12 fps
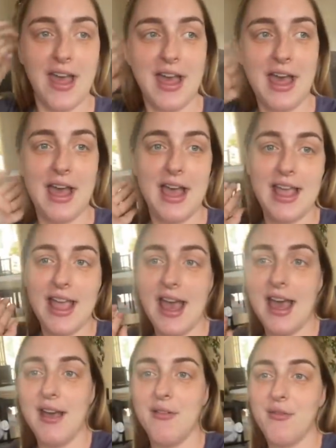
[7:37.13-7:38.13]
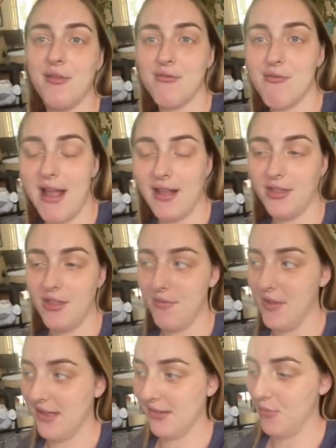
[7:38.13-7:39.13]
I have rang them
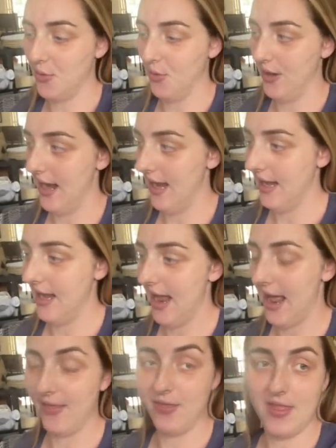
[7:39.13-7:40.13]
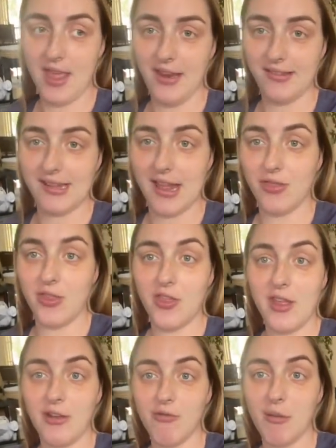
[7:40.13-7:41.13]
this morning and they said that
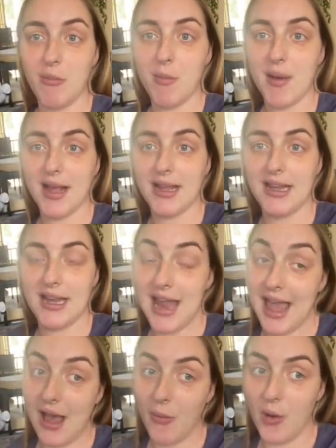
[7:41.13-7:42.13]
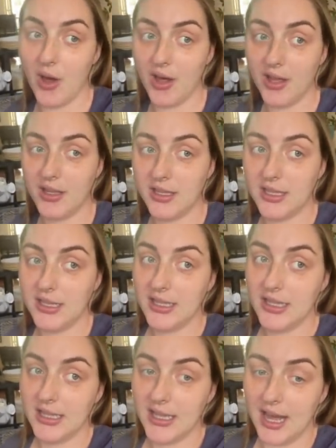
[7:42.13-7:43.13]
they'd ring me back in an hour,
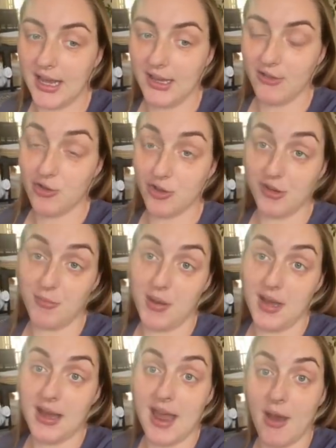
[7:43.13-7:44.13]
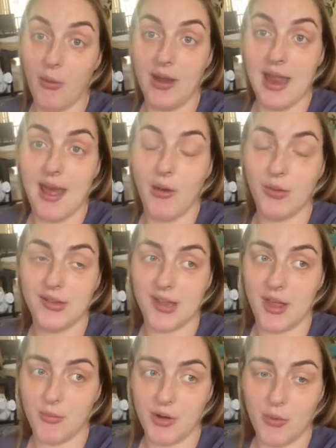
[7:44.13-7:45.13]
and it's just been an hour now, so
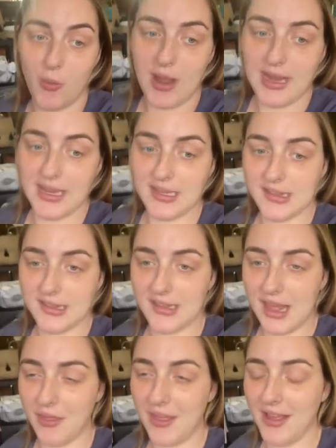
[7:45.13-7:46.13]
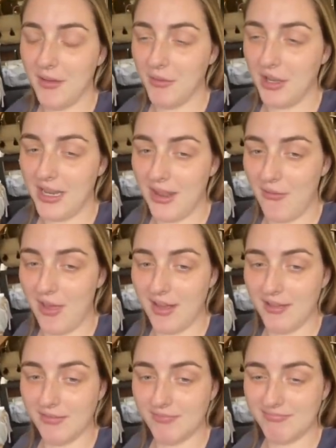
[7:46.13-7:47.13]
I'm gonna wait. I think I'm gonna give it
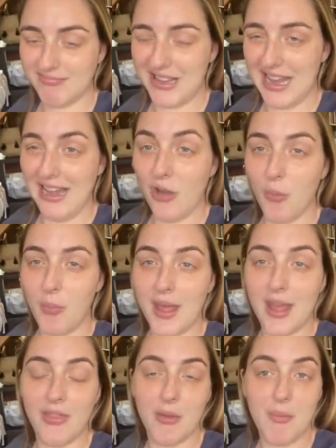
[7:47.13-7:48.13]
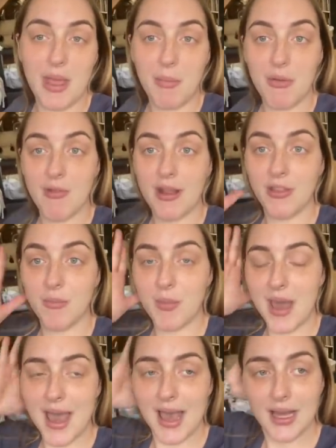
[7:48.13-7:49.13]
a little bit and then maybe ring them
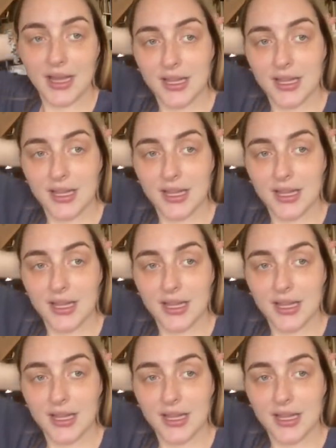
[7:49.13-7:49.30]
back,